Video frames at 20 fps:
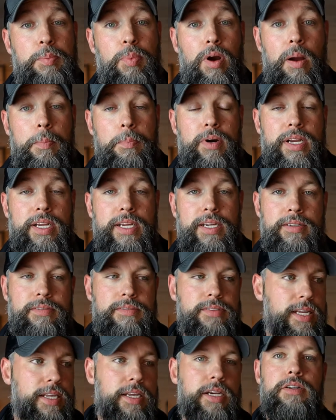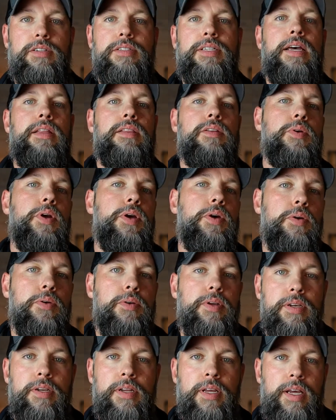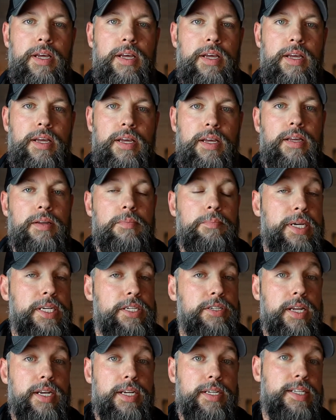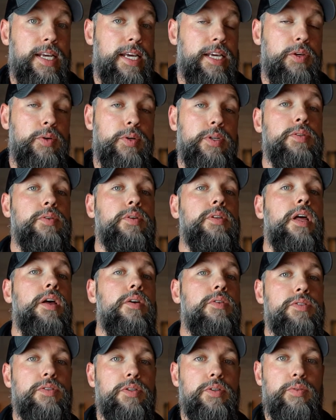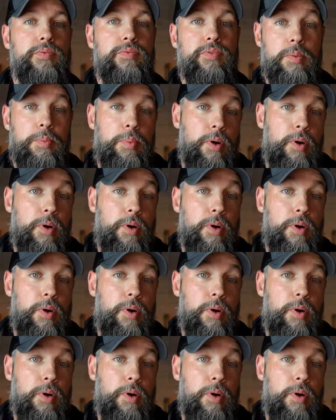property 10 years down the road and be trying to take you into a lawsuit for the